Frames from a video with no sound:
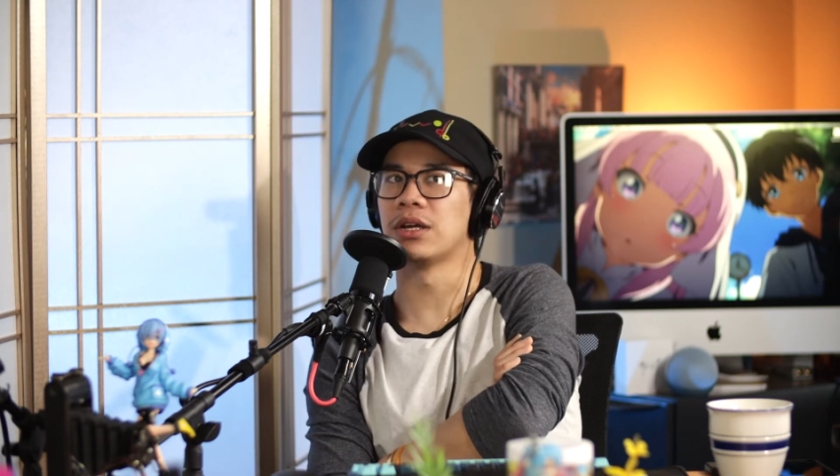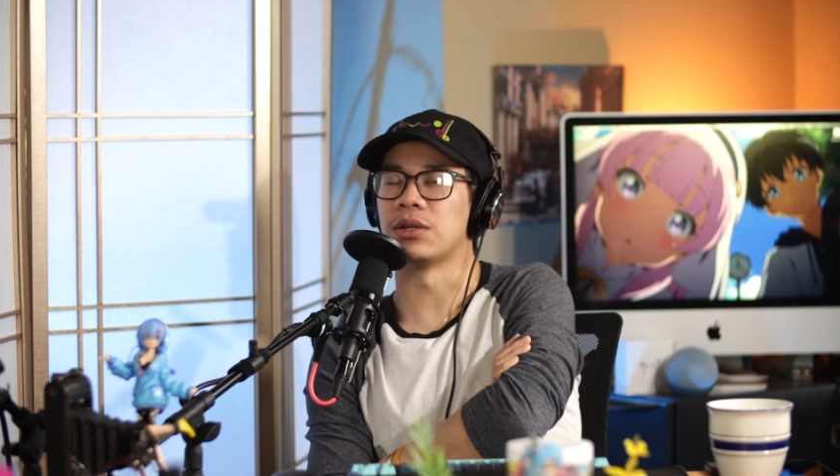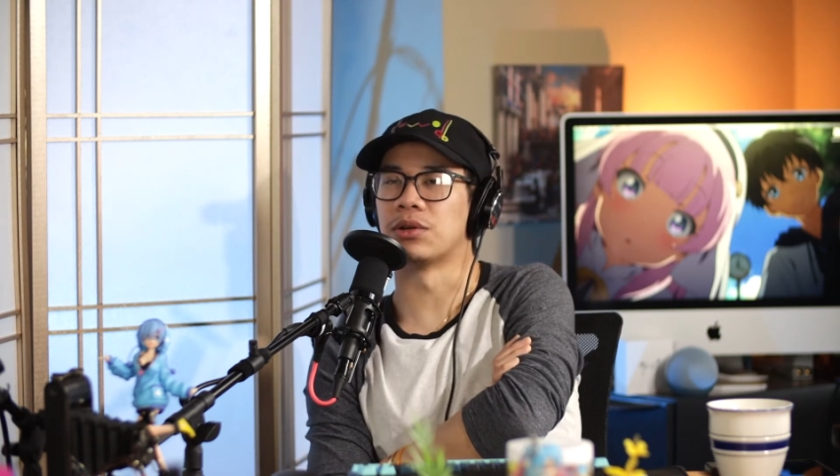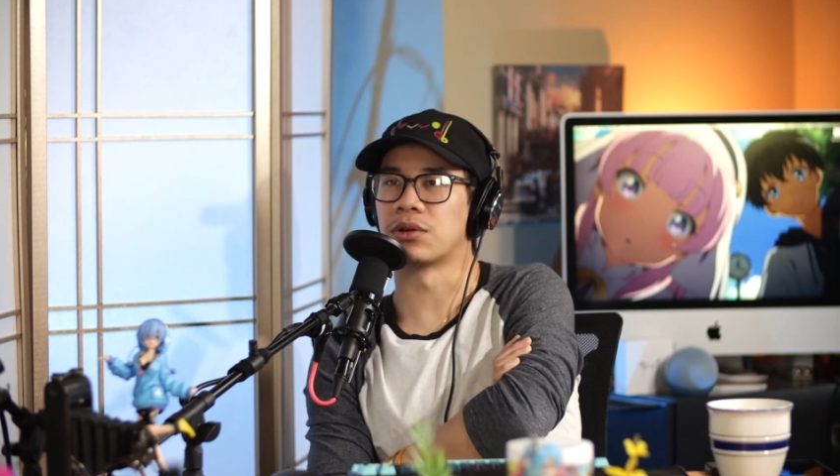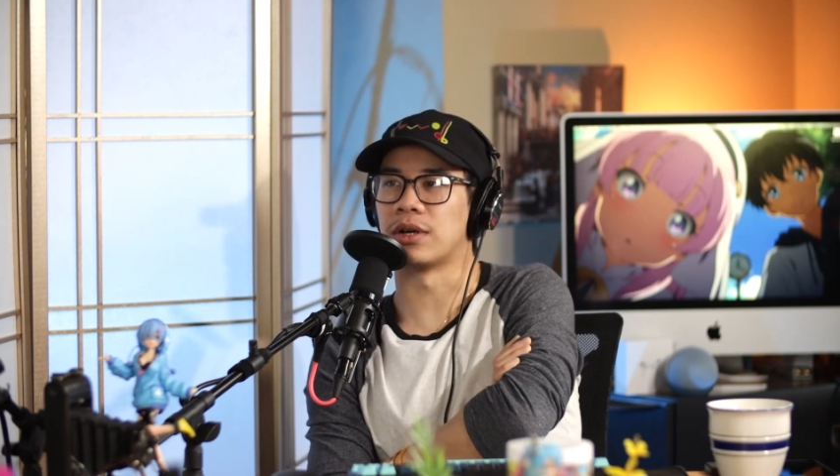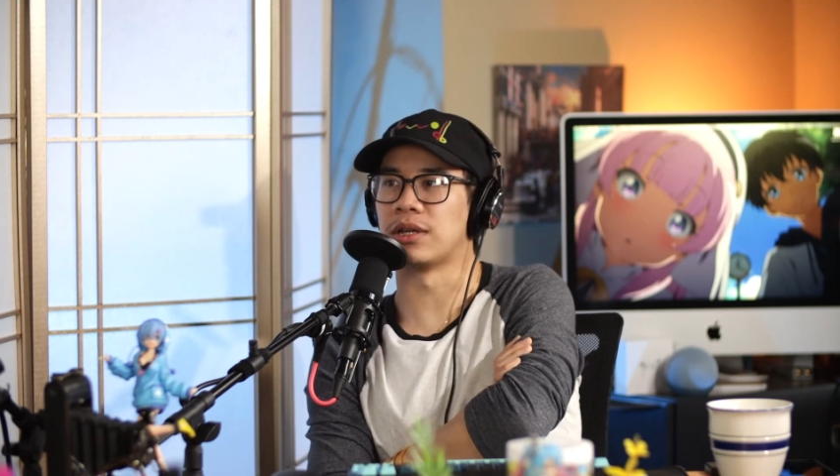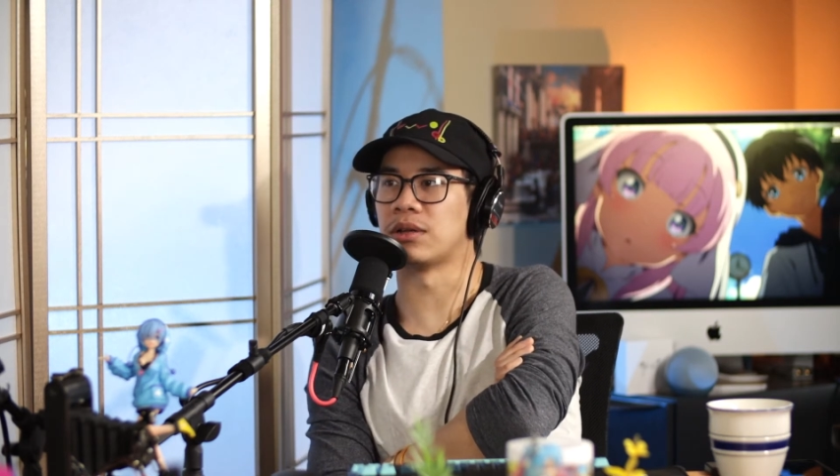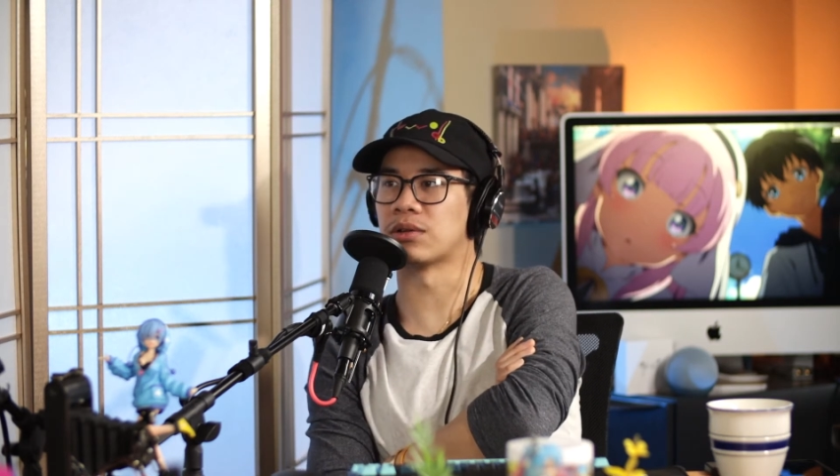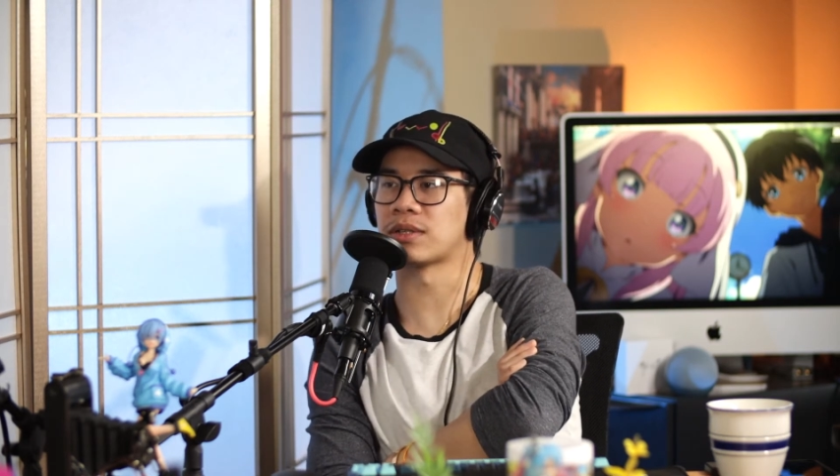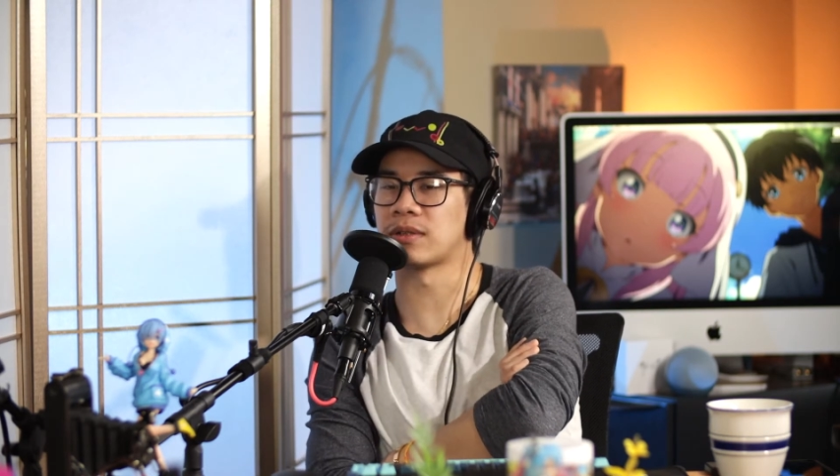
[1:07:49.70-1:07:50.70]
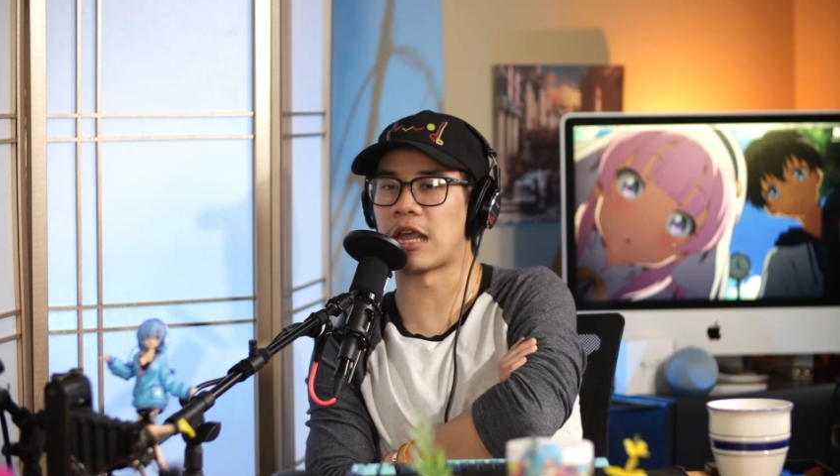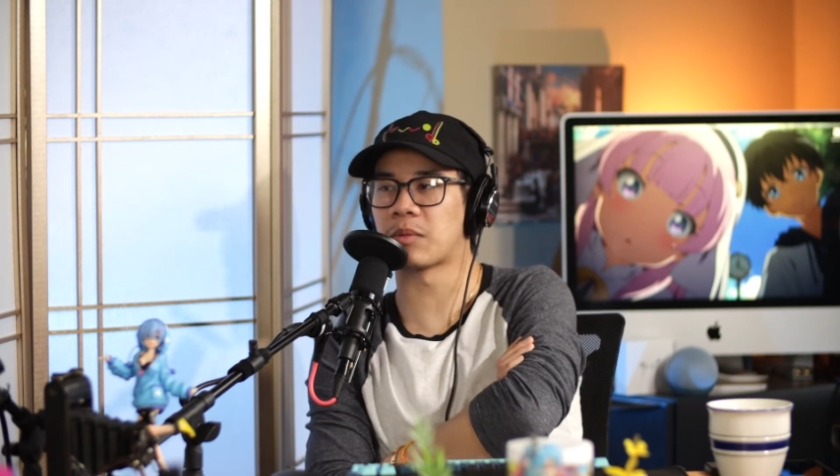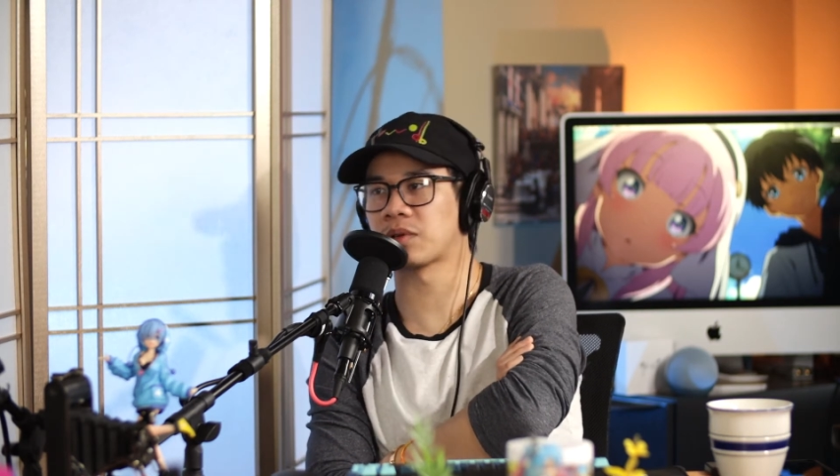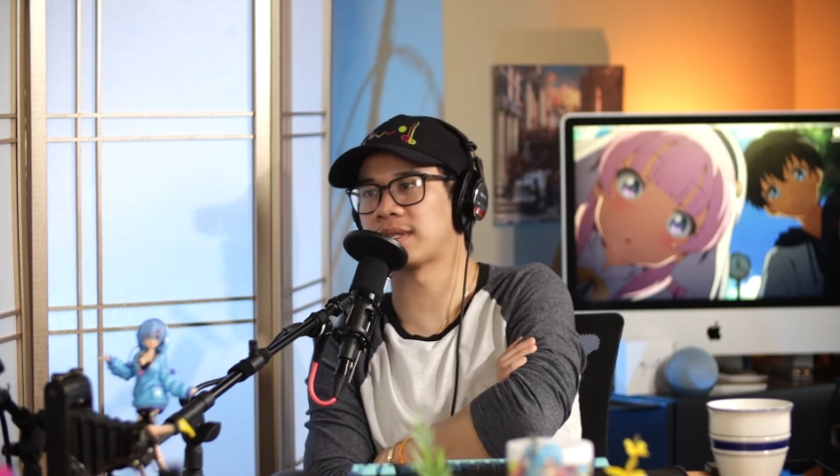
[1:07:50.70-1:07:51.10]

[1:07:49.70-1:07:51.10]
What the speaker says: you're in your gamer